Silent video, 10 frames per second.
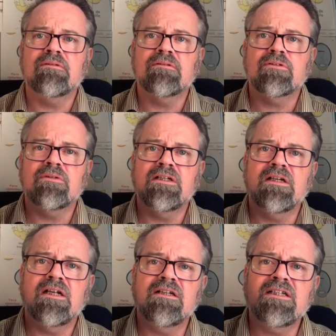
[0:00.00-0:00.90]
to an
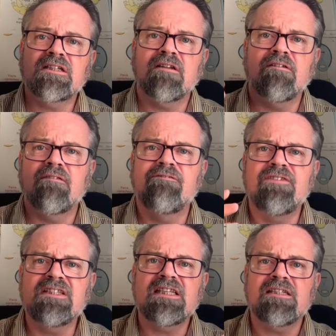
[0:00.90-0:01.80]
initial
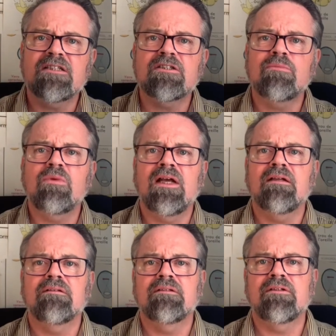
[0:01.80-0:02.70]
visit to somewhere,
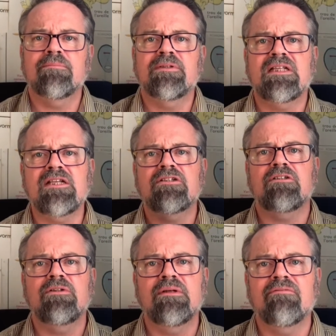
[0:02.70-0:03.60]
a potential
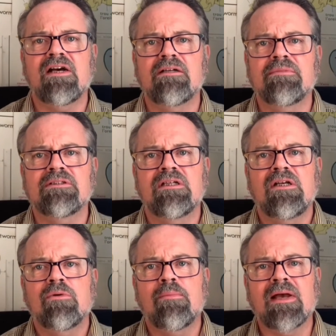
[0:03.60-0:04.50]
new environment.
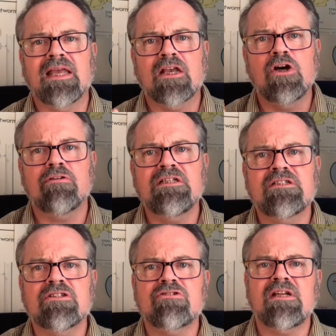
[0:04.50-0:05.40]
We might encourage
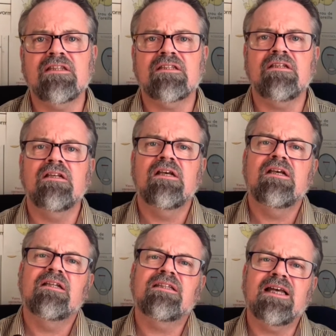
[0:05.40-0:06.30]
and strengthen
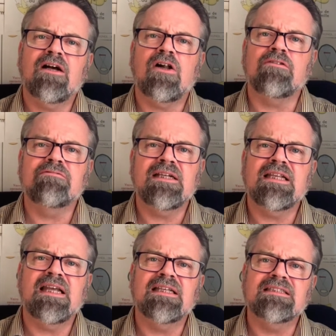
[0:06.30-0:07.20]
their
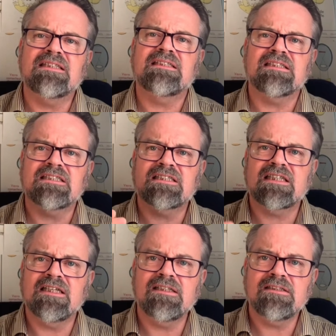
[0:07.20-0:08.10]
already existing
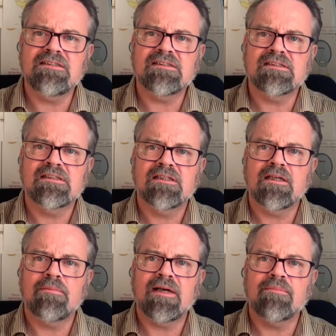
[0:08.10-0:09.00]
skills
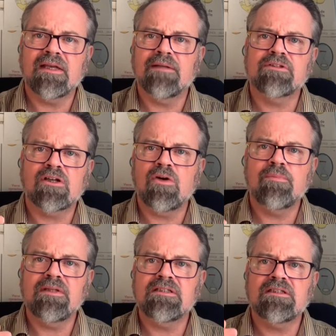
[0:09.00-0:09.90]
about being able to cope
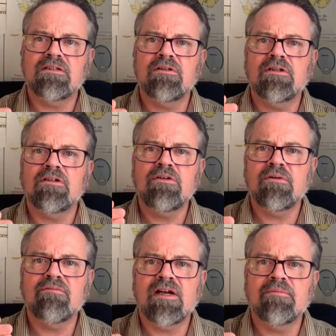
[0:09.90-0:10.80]
in this new
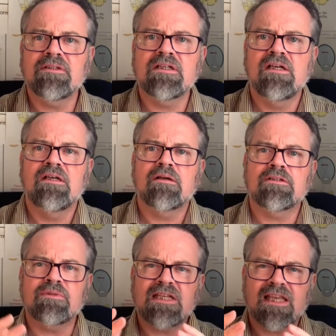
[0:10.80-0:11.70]
environment, because
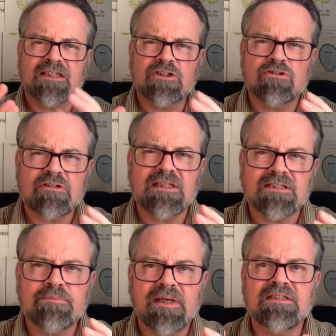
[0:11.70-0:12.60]
we're taking a
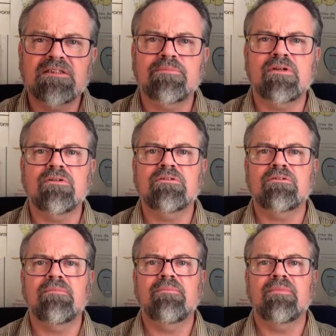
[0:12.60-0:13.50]
strengths-based approach,
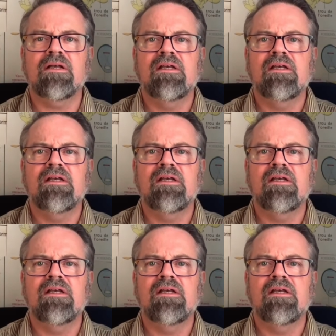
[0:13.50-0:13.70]
remember.